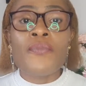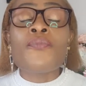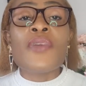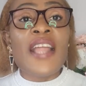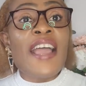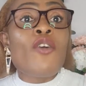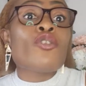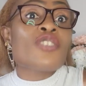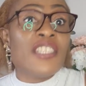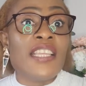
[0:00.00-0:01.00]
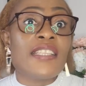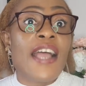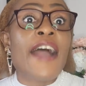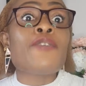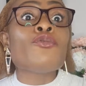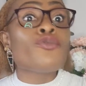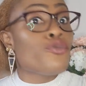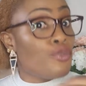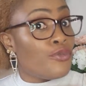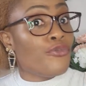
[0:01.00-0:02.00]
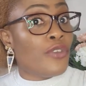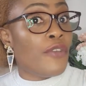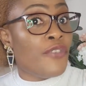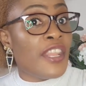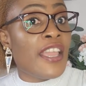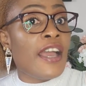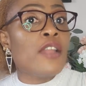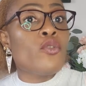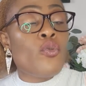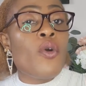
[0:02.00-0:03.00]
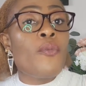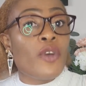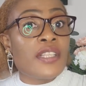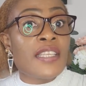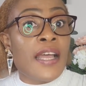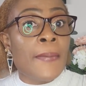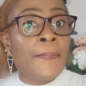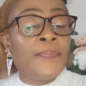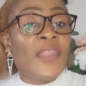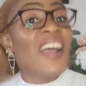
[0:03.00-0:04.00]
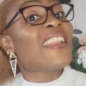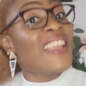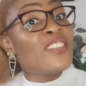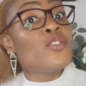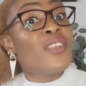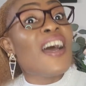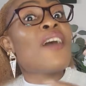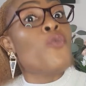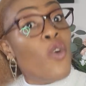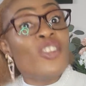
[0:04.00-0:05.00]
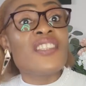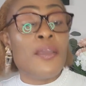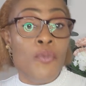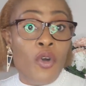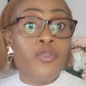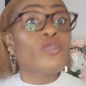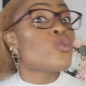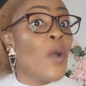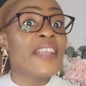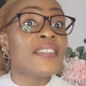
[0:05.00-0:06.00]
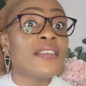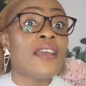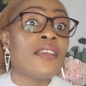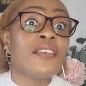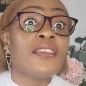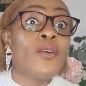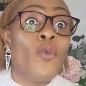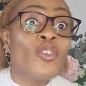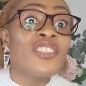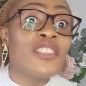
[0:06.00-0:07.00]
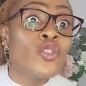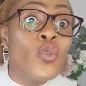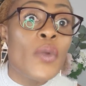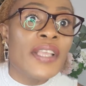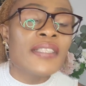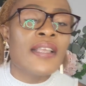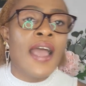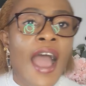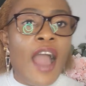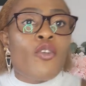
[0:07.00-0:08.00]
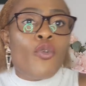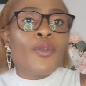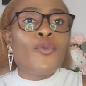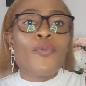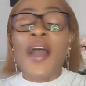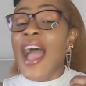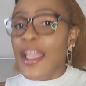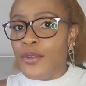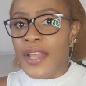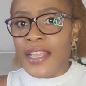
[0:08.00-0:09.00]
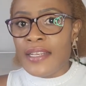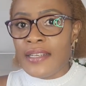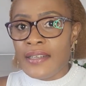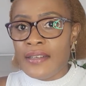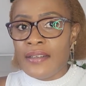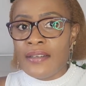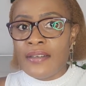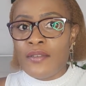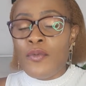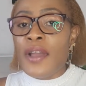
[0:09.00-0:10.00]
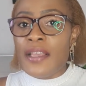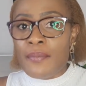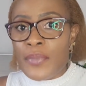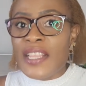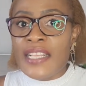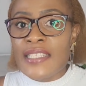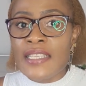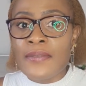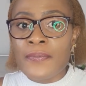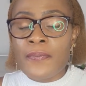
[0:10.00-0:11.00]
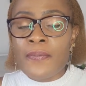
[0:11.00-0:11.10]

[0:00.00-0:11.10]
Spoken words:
But I alternate. I use vinegar and lukewarm water, and then once a month or twice, once in 2 weeks, I go in with my iodine, with my betadine.